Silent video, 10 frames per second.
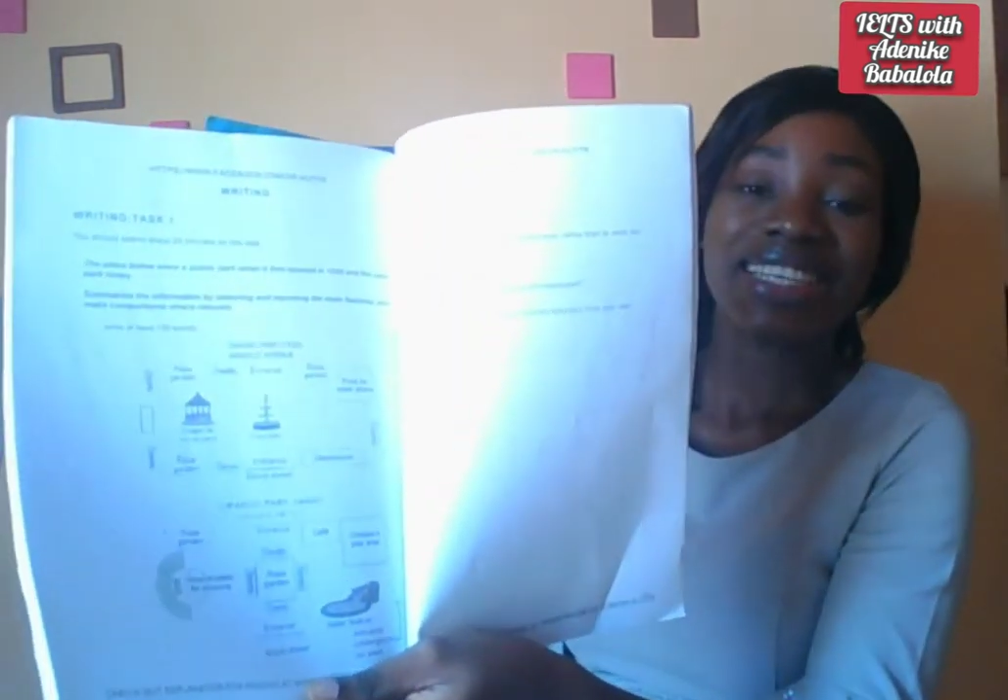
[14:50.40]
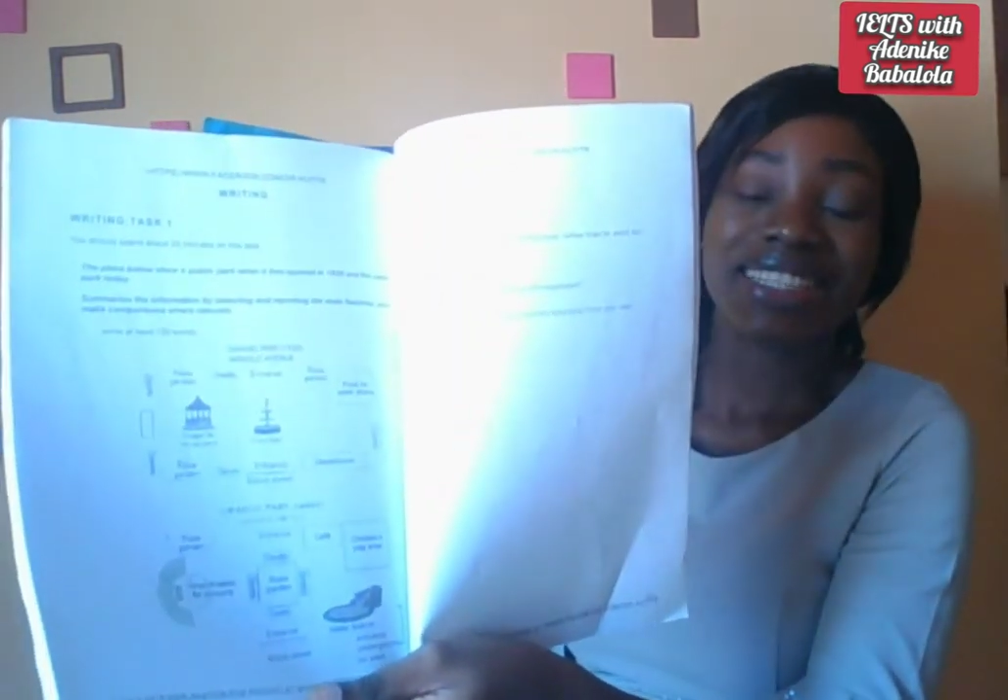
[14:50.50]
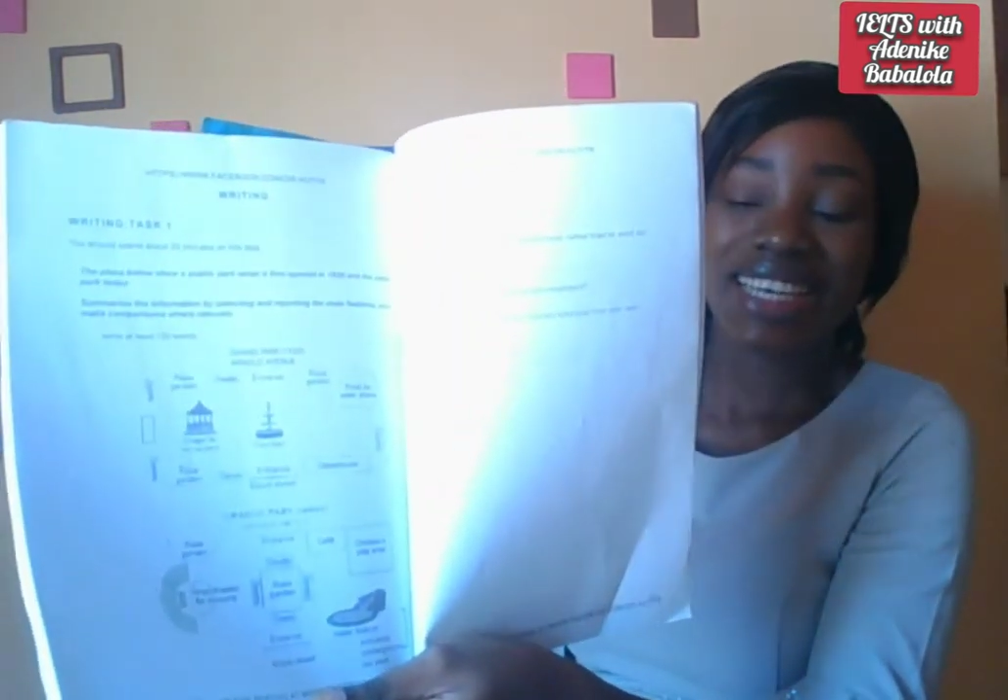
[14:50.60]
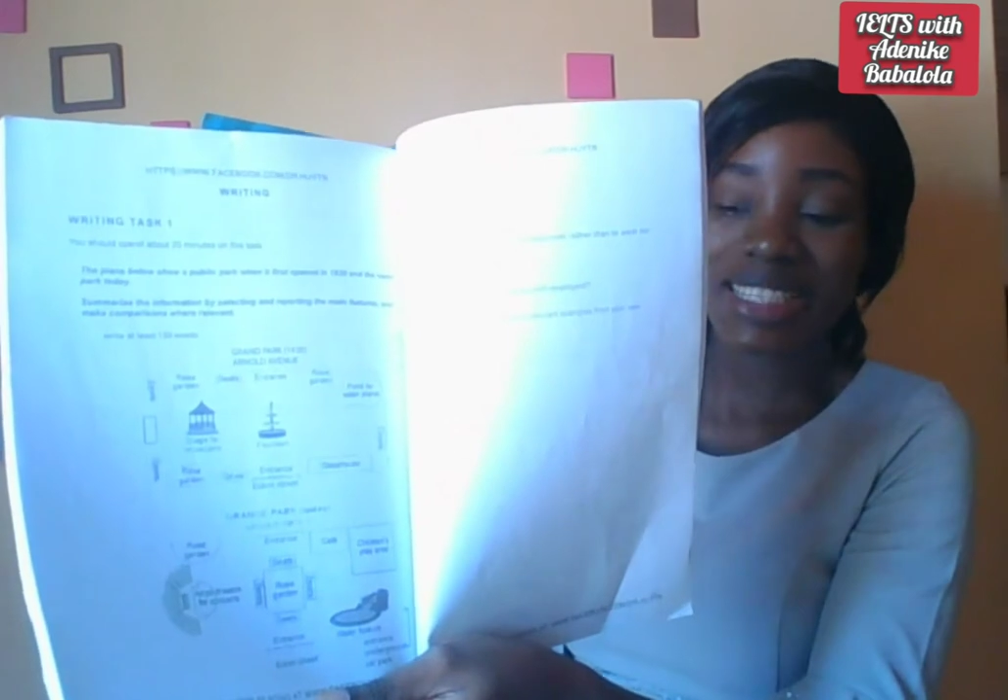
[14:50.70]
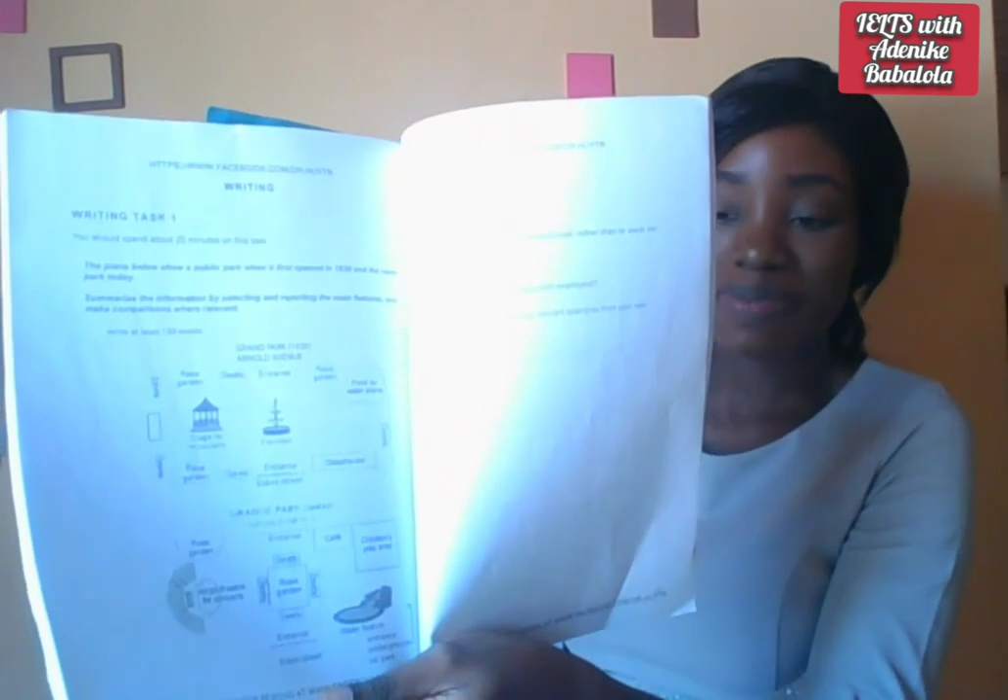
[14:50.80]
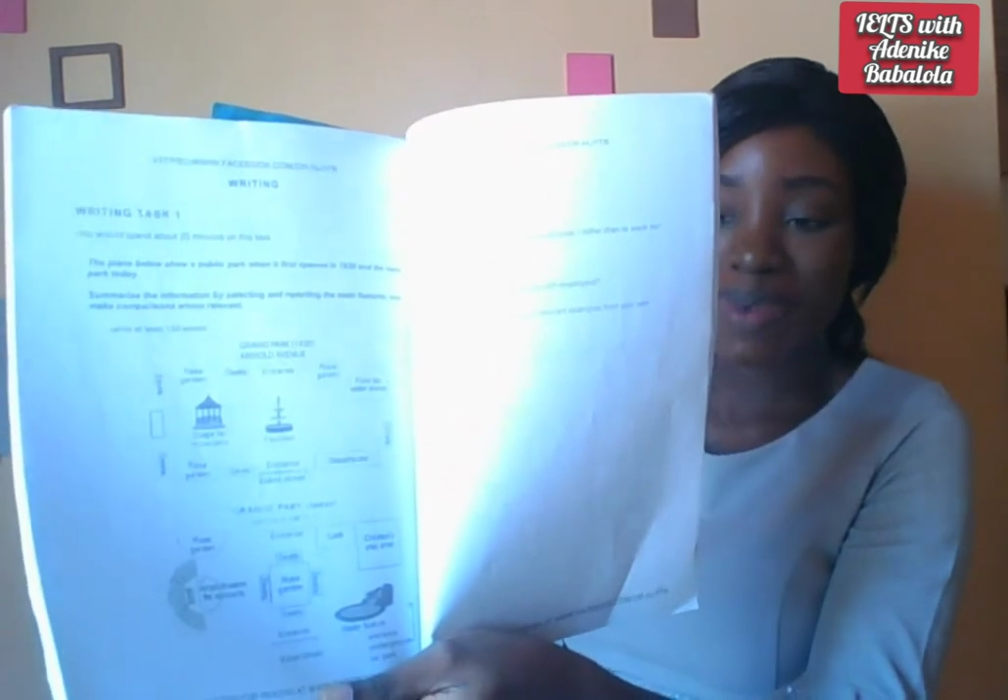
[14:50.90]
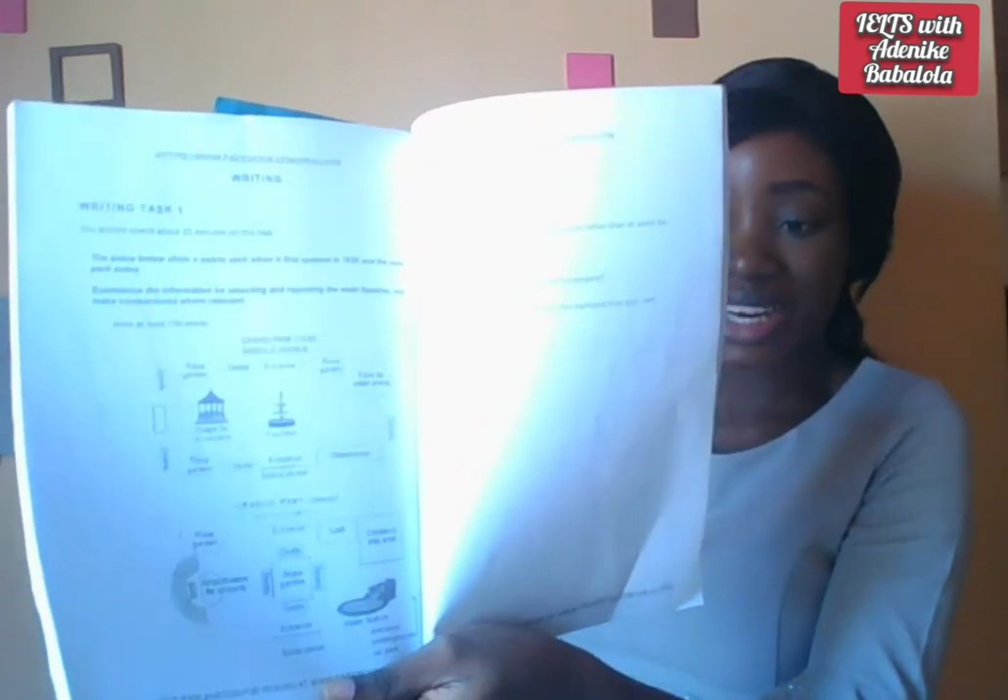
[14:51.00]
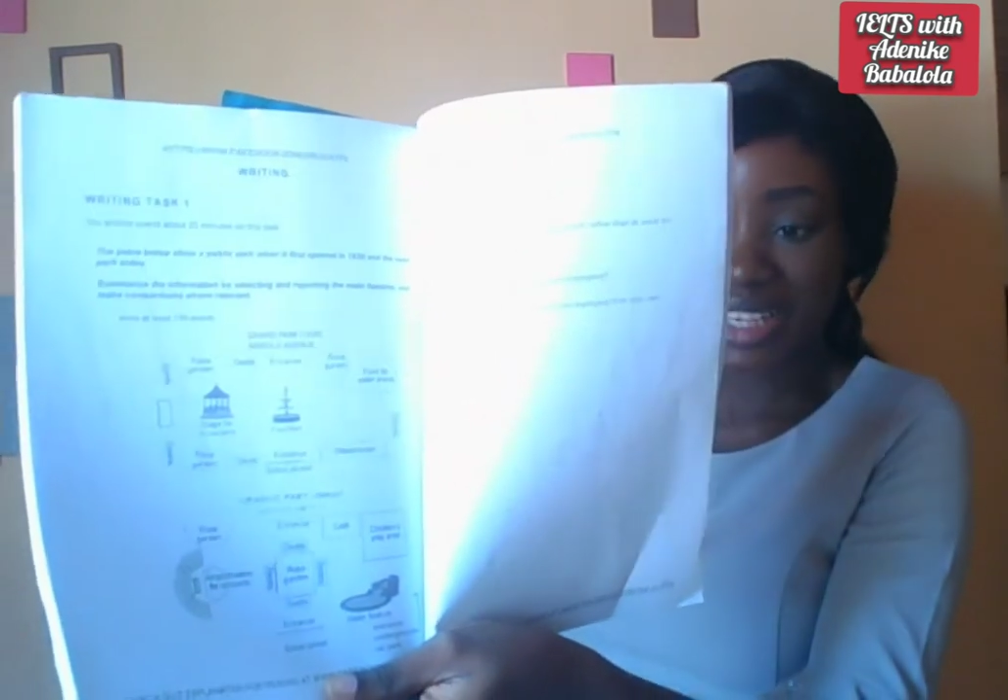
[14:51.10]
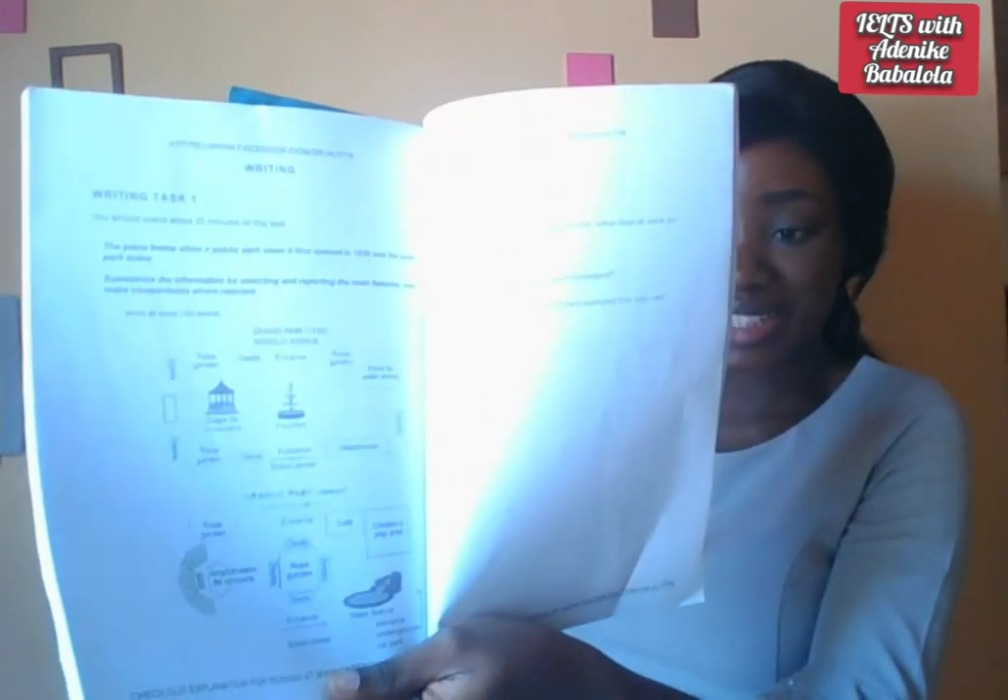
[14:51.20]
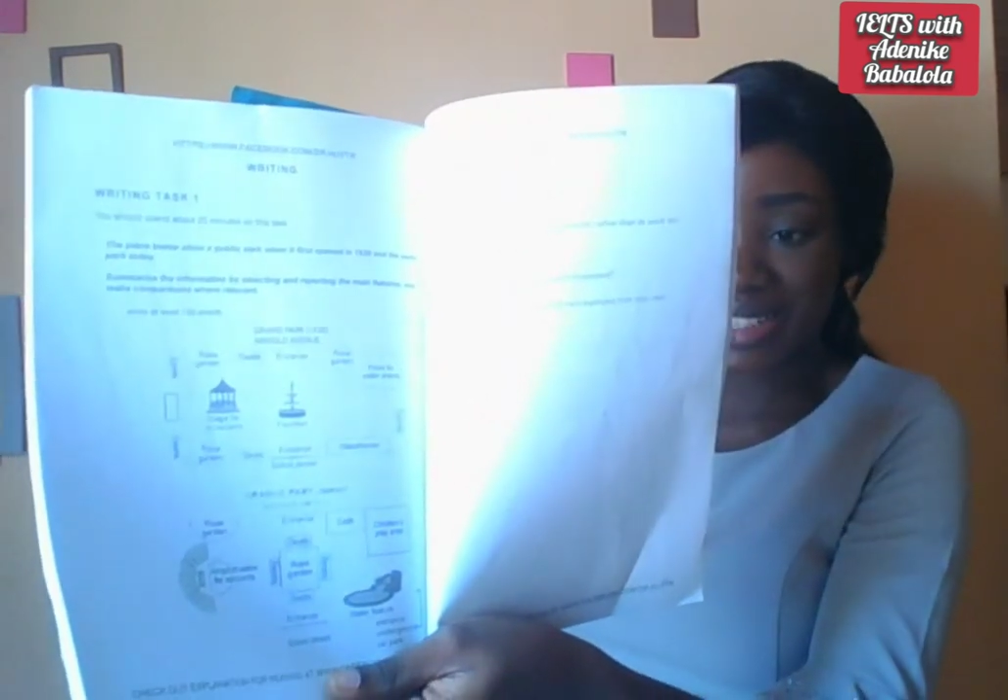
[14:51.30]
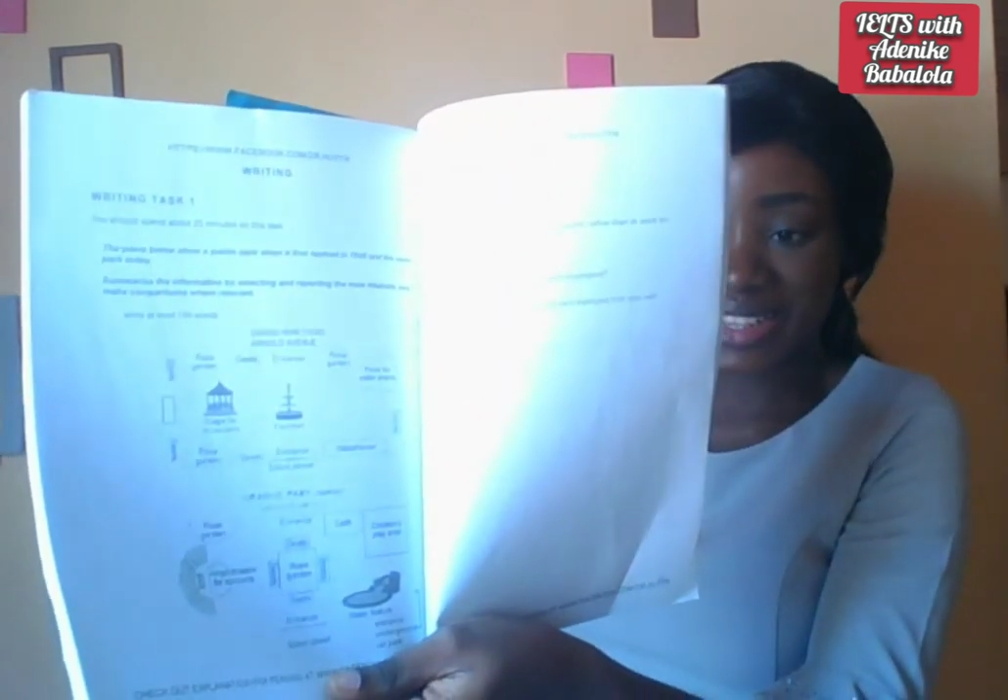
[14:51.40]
despite